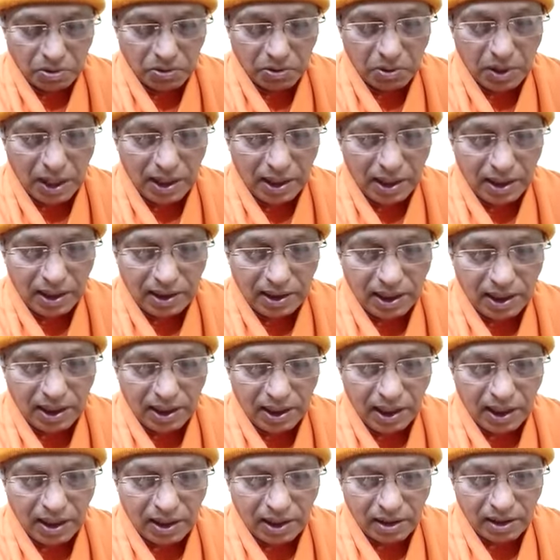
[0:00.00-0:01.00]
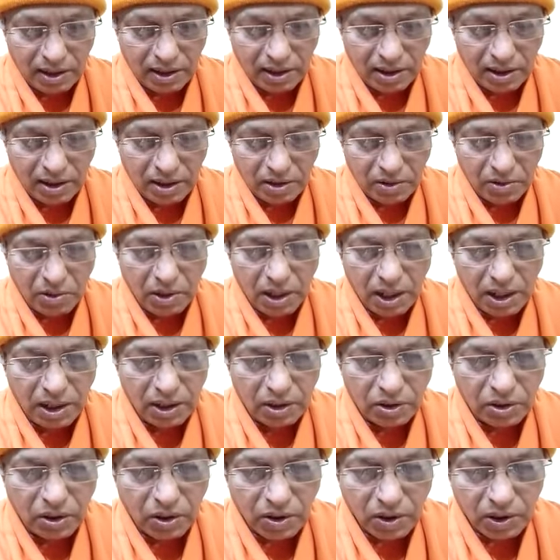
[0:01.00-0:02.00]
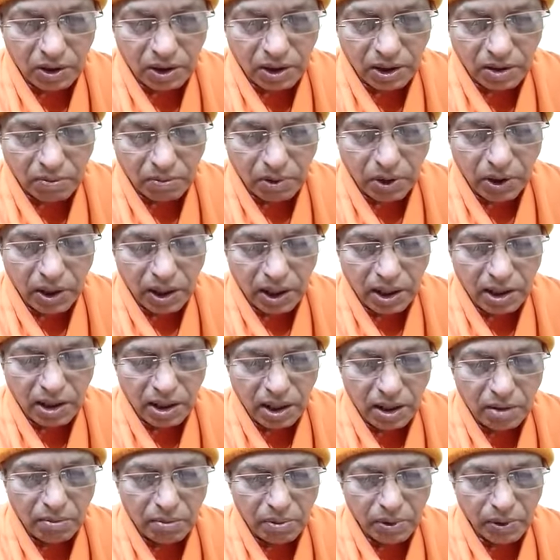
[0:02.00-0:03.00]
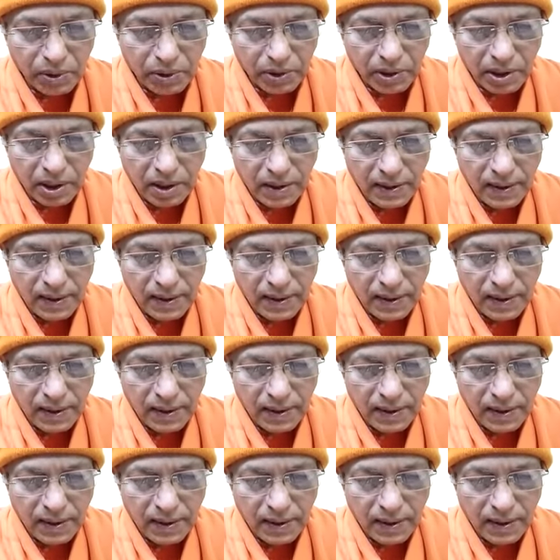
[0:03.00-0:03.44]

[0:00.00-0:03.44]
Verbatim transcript: Worldly things, worldly thoughts, for examples.